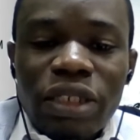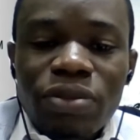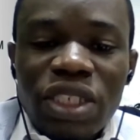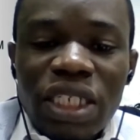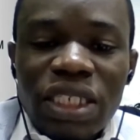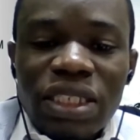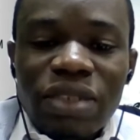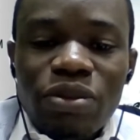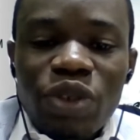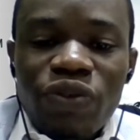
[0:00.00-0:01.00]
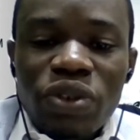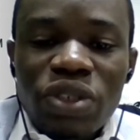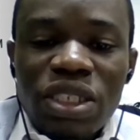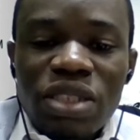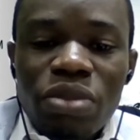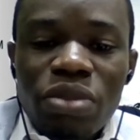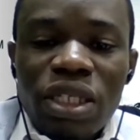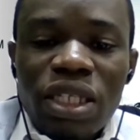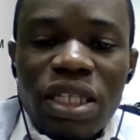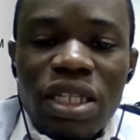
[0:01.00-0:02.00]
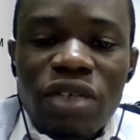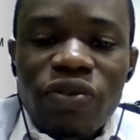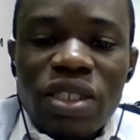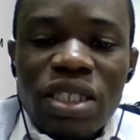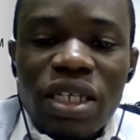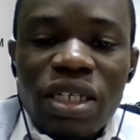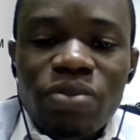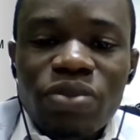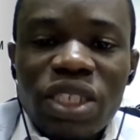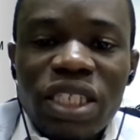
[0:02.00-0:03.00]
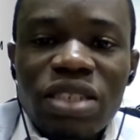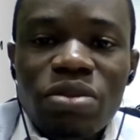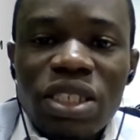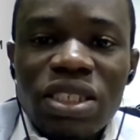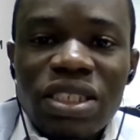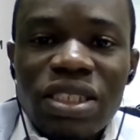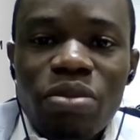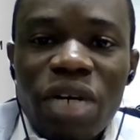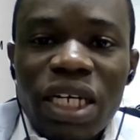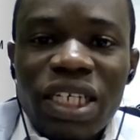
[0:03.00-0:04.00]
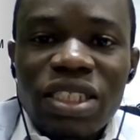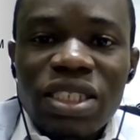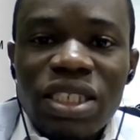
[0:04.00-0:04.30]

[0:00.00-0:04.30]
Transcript: yes, we feel this may lift sentiments in the market.